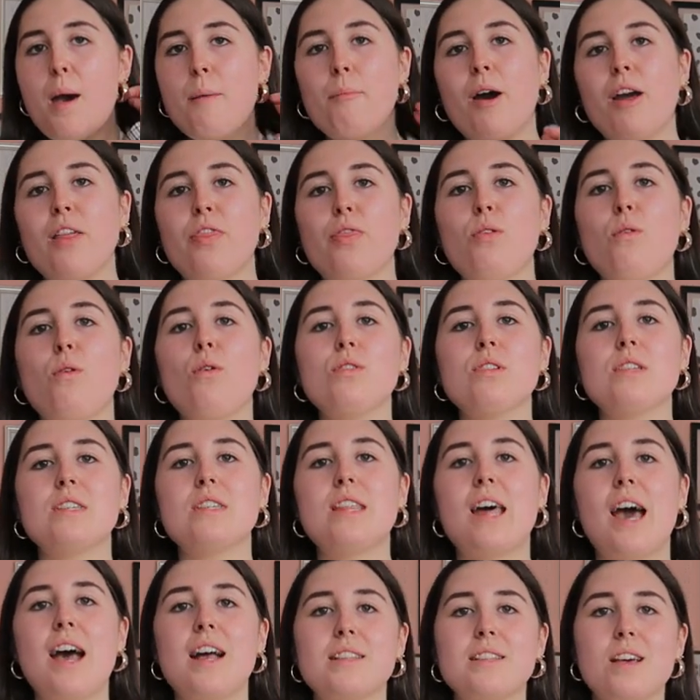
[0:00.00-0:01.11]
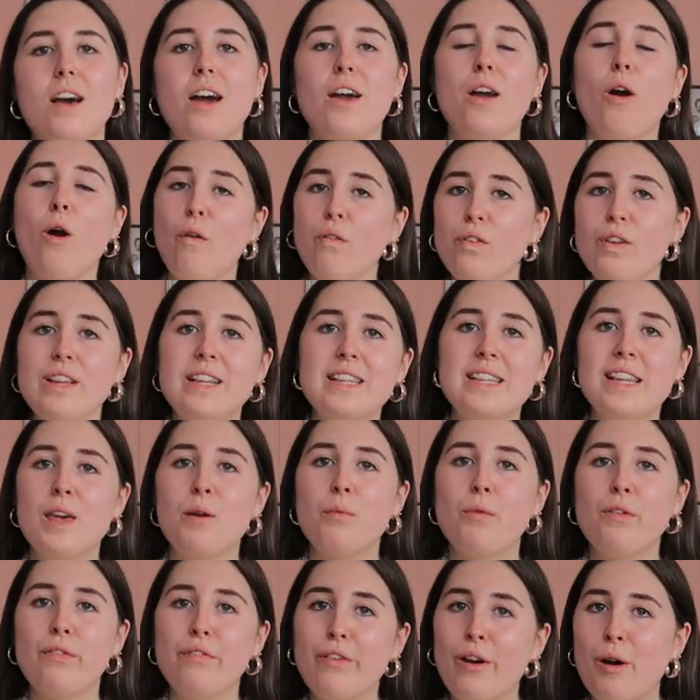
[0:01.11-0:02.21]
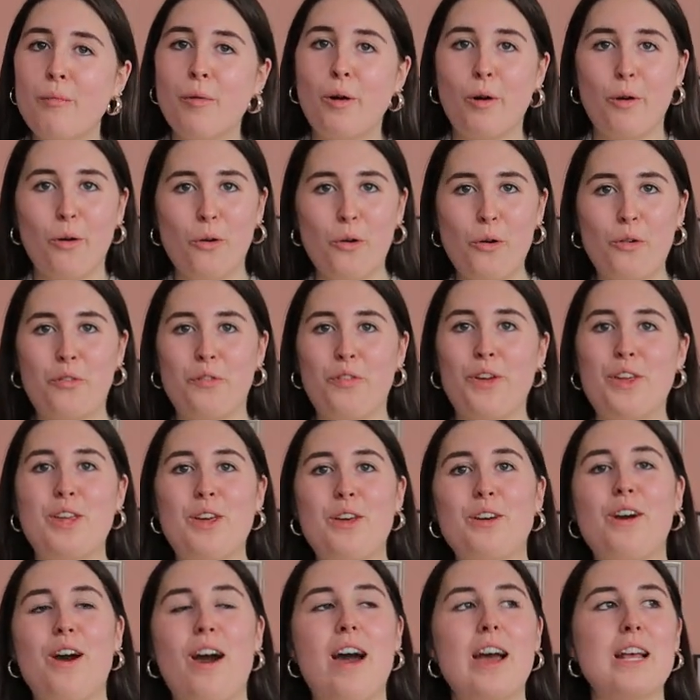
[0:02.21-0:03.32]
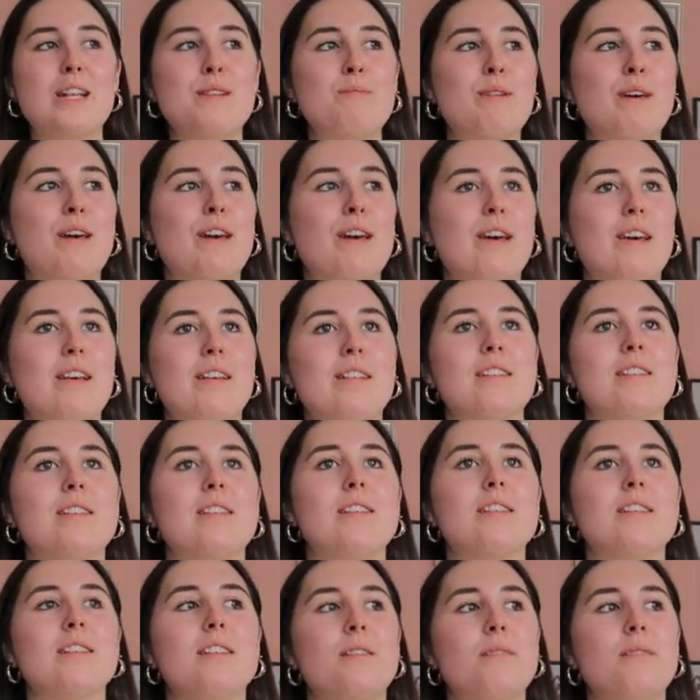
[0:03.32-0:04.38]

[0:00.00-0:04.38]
But I thought that I obviously would film a haul for you guys because,